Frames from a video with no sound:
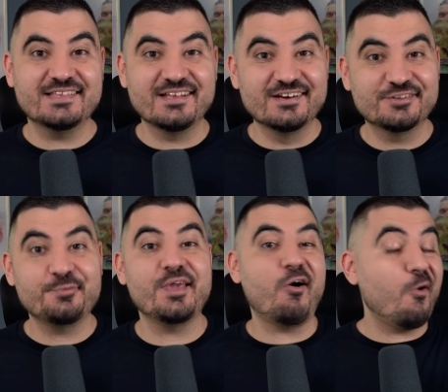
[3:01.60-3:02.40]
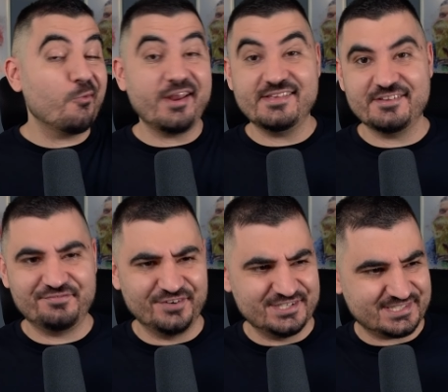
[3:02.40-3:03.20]
he turned to be already in the
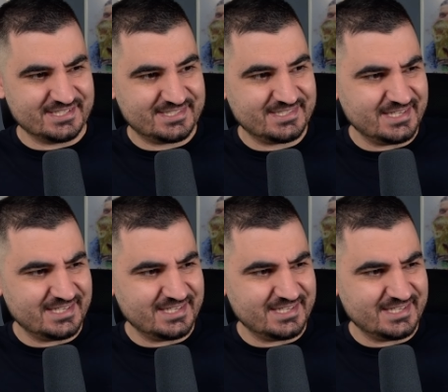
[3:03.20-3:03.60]
first